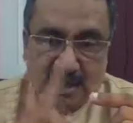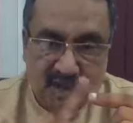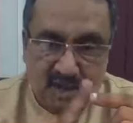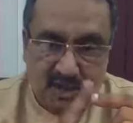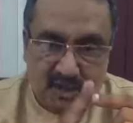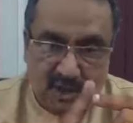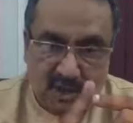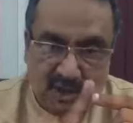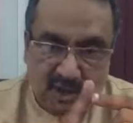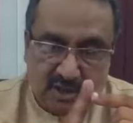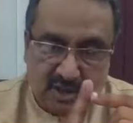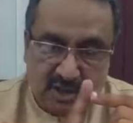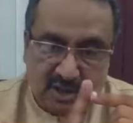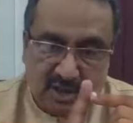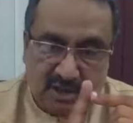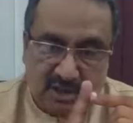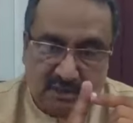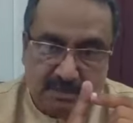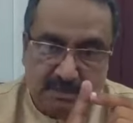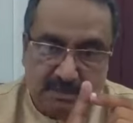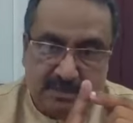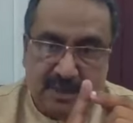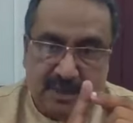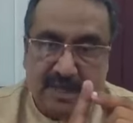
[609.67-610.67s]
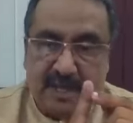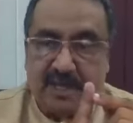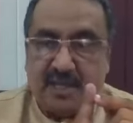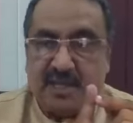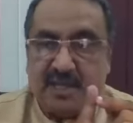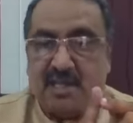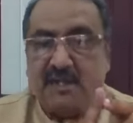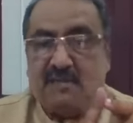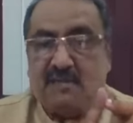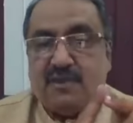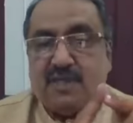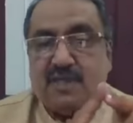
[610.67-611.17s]
Then you have to
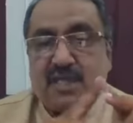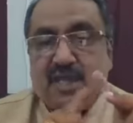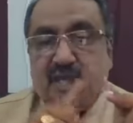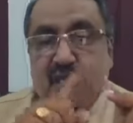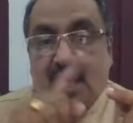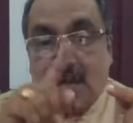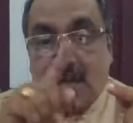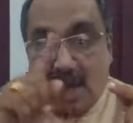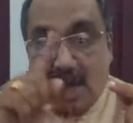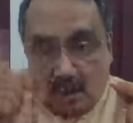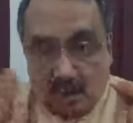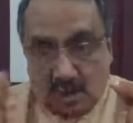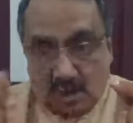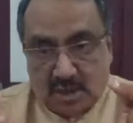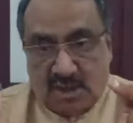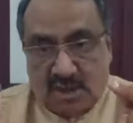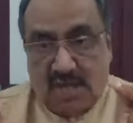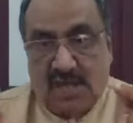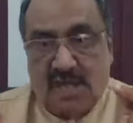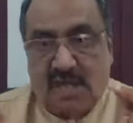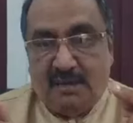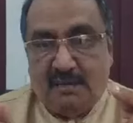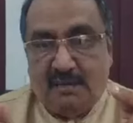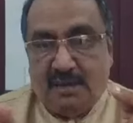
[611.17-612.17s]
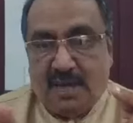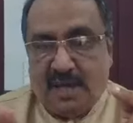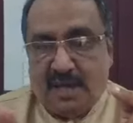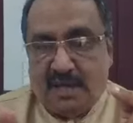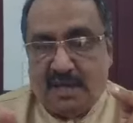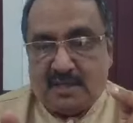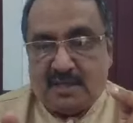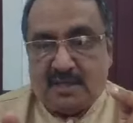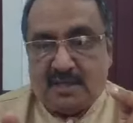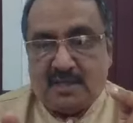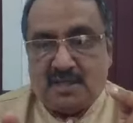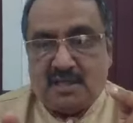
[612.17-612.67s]
compare with the outstanding
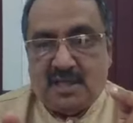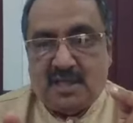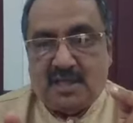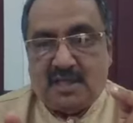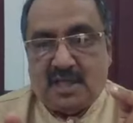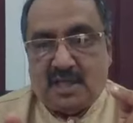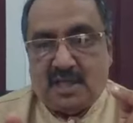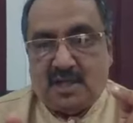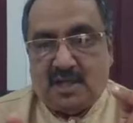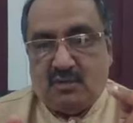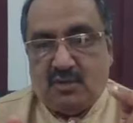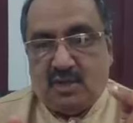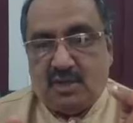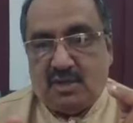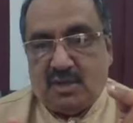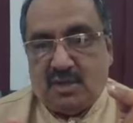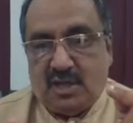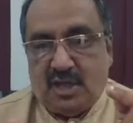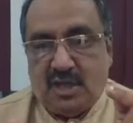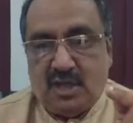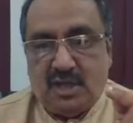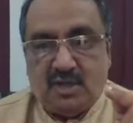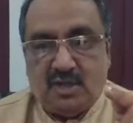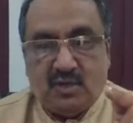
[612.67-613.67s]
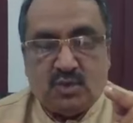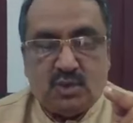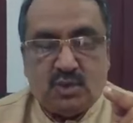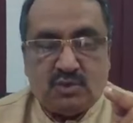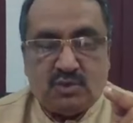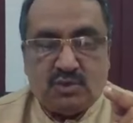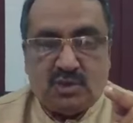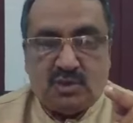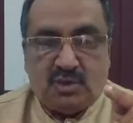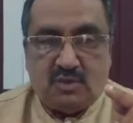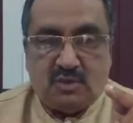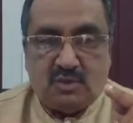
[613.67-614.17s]
balance. Say
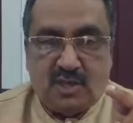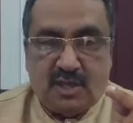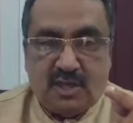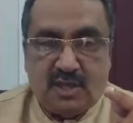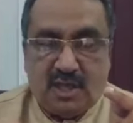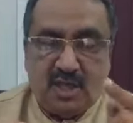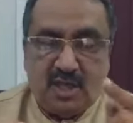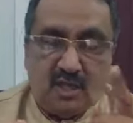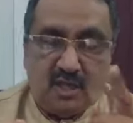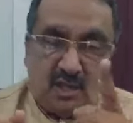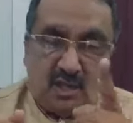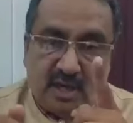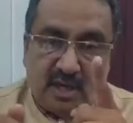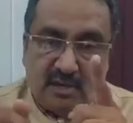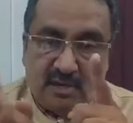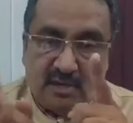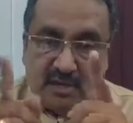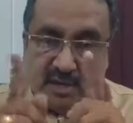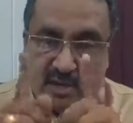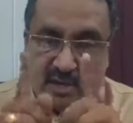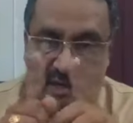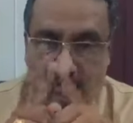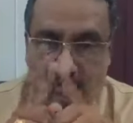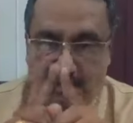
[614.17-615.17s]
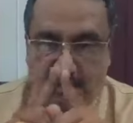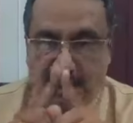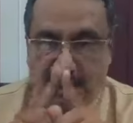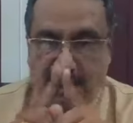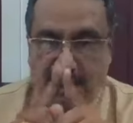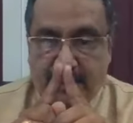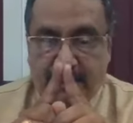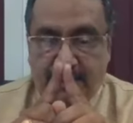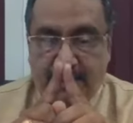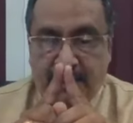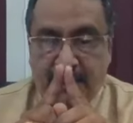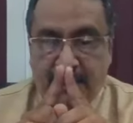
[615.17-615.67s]
31/3/2020. You have to
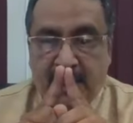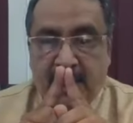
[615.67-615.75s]
compare.